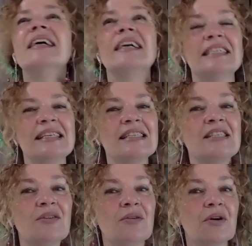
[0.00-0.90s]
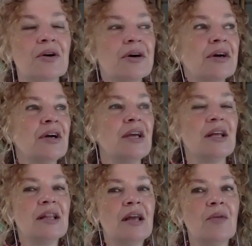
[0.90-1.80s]
it doesn't occur,
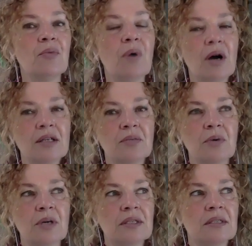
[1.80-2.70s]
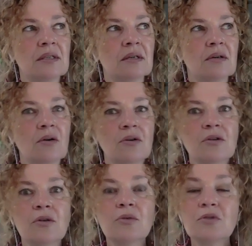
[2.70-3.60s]
then what
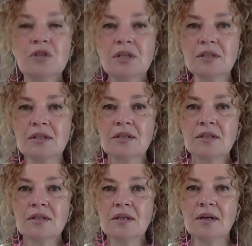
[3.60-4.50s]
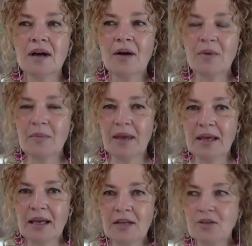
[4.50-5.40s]
conclusions are we
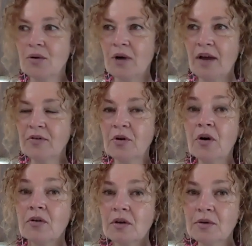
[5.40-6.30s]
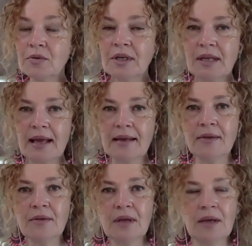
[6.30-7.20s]
making? So have you concluded
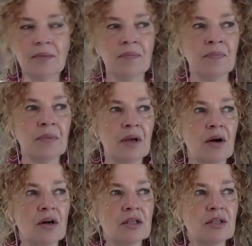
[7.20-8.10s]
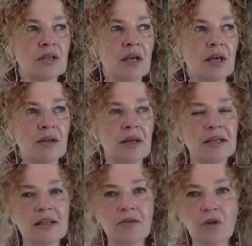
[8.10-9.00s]
anything because
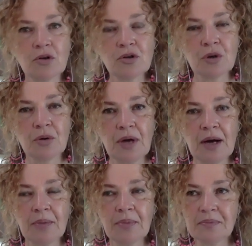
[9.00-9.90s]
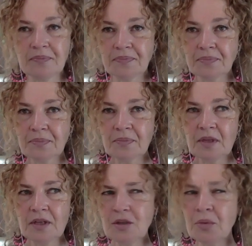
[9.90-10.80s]
things have not shown up?
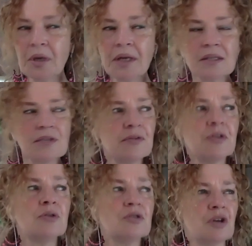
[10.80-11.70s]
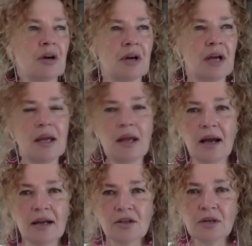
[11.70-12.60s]
So what is future
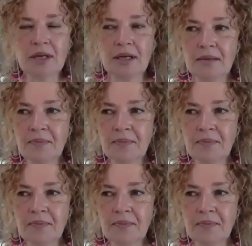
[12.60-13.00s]
actually?